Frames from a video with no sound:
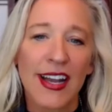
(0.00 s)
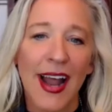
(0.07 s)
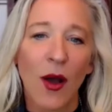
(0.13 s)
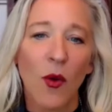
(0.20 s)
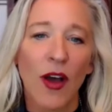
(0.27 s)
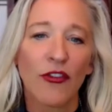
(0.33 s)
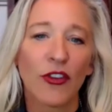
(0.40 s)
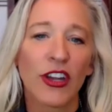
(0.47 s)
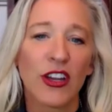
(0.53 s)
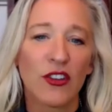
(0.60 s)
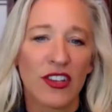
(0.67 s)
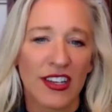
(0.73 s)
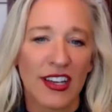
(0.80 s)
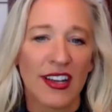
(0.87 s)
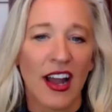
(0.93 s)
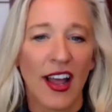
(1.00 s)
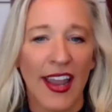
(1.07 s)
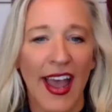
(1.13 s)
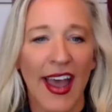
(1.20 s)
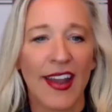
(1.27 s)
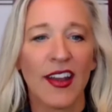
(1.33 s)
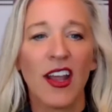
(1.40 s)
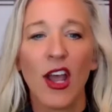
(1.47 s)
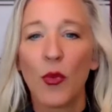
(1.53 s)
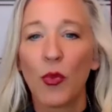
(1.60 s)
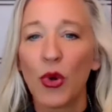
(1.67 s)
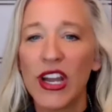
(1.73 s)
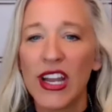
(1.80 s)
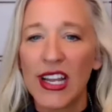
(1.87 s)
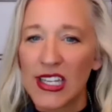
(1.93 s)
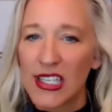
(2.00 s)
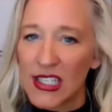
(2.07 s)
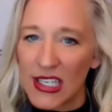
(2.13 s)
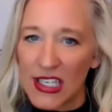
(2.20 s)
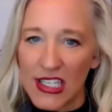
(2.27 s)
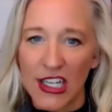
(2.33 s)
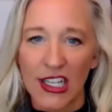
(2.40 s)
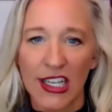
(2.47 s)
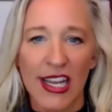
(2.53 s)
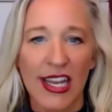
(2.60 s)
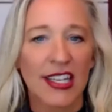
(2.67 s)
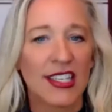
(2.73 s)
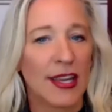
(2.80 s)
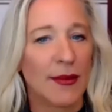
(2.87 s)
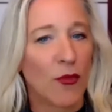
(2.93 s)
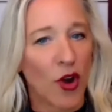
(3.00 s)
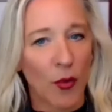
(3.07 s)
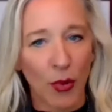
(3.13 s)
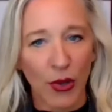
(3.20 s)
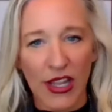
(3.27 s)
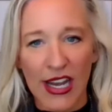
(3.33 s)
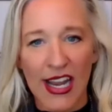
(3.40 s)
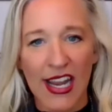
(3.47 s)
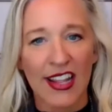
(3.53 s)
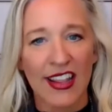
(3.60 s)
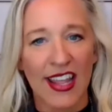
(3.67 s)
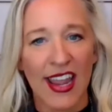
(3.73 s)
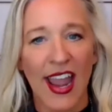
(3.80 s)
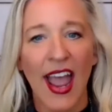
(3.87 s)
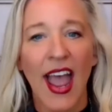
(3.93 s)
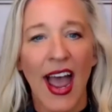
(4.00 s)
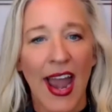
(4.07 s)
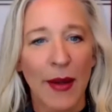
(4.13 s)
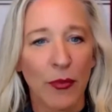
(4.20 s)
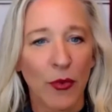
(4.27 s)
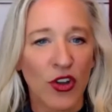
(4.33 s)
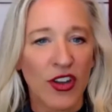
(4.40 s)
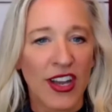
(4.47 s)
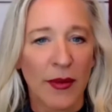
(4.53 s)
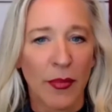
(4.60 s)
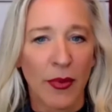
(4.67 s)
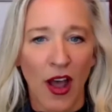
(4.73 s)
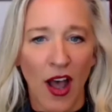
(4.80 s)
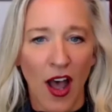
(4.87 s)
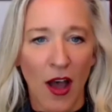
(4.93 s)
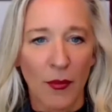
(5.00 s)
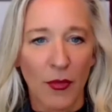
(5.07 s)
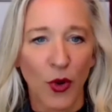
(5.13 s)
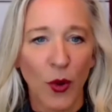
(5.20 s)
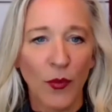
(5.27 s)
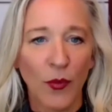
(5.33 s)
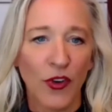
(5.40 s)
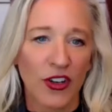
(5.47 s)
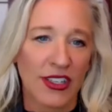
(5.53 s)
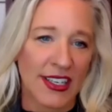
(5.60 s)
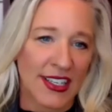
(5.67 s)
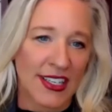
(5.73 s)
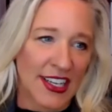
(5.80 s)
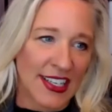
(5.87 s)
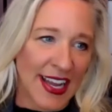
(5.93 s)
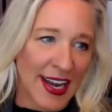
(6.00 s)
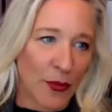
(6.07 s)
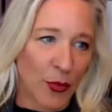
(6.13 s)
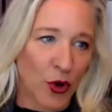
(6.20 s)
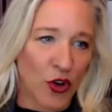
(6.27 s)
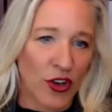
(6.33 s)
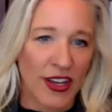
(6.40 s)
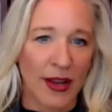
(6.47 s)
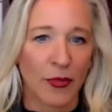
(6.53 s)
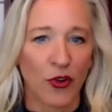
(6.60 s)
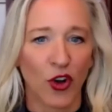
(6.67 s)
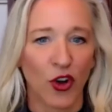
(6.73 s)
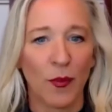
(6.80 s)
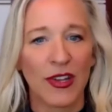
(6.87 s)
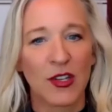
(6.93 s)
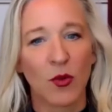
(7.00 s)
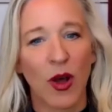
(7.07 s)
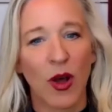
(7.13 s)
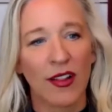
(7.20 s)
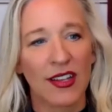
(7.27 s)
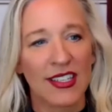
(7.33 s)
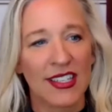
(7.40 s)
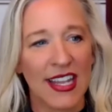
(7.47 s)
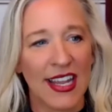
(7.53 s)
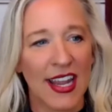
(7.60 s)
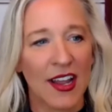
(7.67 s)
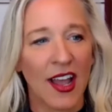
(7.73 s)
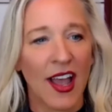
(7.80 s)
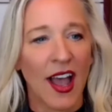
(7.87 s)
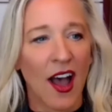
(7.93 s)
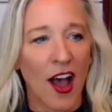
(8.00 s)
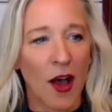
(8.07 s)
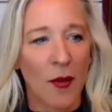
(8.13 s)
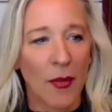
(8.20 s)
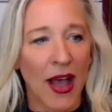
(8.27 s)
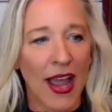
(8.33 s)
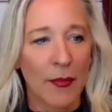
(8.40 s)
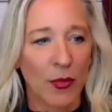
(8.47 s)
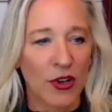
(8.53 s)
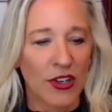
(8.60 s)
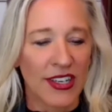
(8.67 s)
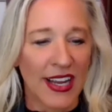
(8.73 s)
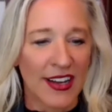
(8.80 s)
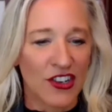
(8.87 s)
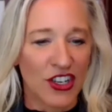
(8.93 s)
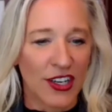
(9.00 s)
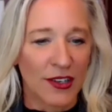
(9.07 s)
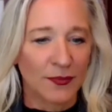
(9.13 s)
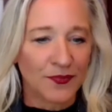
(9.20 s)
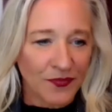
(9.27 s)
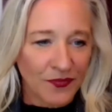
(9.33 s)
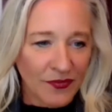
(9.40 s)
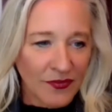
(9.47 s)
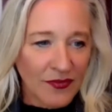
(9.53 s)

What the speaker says: However, you did, again, pretty consistently see more bleeding in the ibrutinib group versus the zanubrutinib group, as well as the hypertension